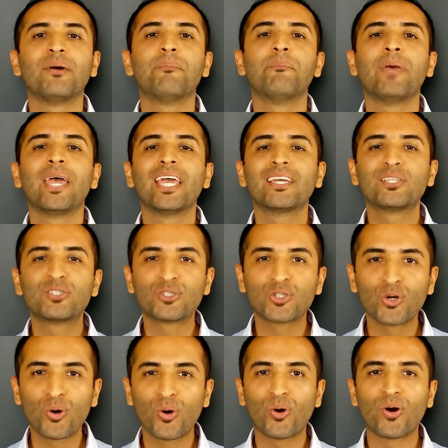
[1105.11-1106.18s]
Make
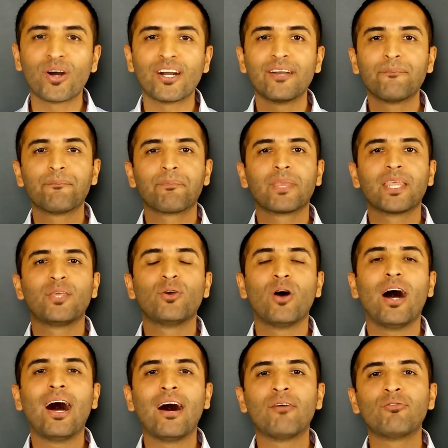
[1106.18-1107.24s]
sure you
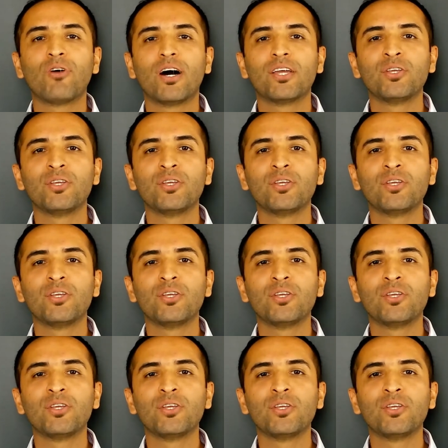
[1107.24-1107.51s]
have